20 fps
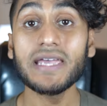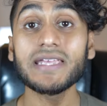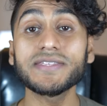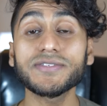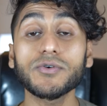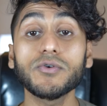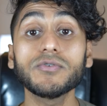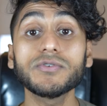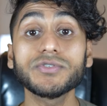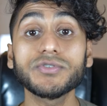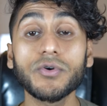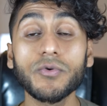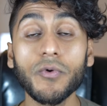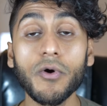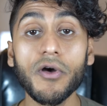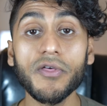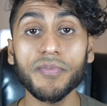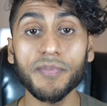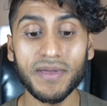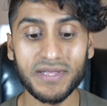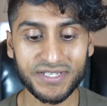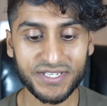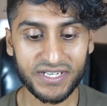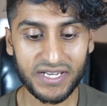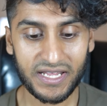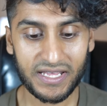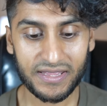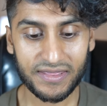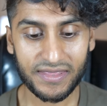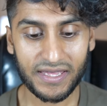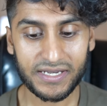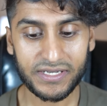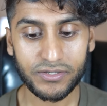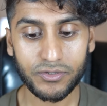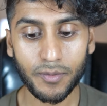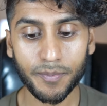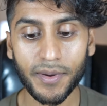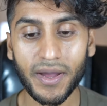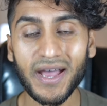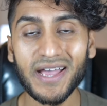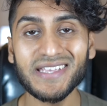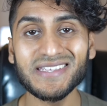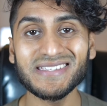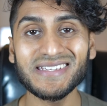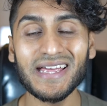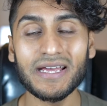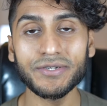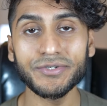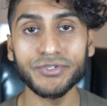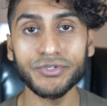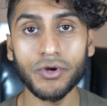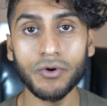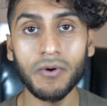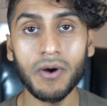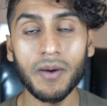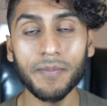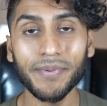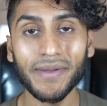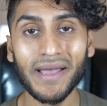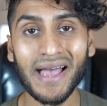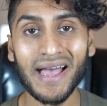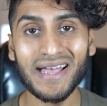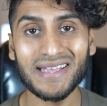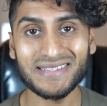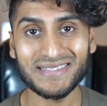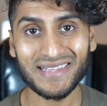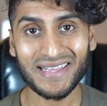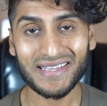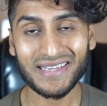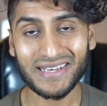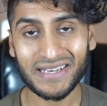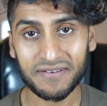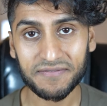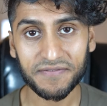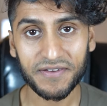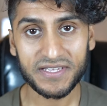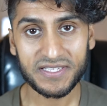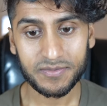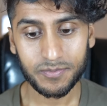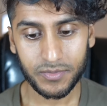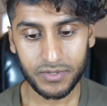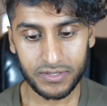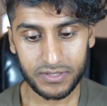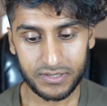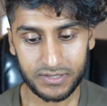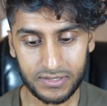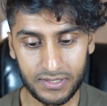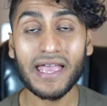It's also worth mentioning that your pies now show up as like an investment.